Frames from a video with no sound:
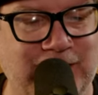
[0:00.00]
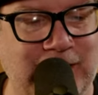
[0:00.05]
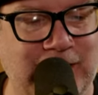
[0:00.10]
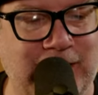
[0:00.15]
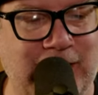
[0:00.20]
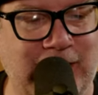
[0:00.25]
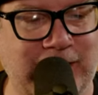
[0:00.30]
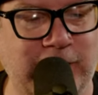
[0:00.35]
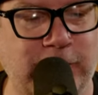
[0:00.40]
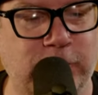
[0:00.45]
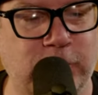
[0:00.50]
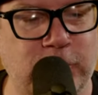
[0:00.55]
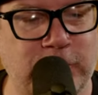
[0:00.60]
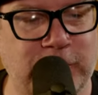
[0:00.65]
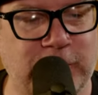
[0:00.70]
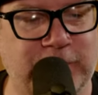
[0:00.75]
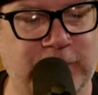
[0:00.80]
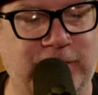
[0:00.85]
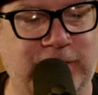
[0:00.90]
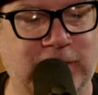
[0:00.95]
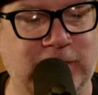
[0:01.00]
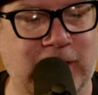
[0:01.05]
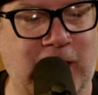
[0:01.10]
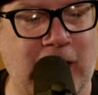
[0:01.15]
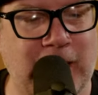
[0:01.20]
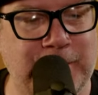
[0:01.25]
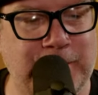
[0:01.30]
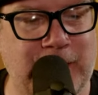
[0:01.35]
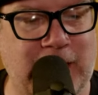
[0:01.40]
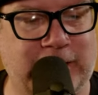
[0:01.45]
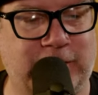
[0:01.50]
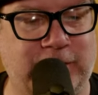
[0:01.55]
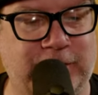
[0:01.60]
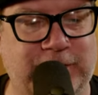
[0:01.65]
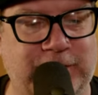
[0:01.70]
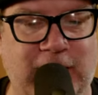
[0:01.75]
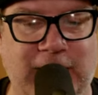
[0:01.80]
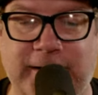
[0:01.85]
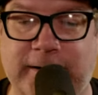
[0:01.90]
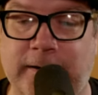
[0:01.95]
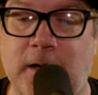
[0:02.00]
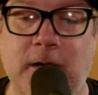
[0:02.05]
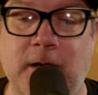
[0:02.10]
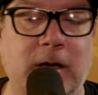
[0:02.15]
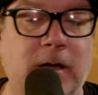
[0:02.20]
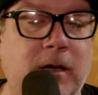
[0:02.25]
Any rumors of a linebacker signing?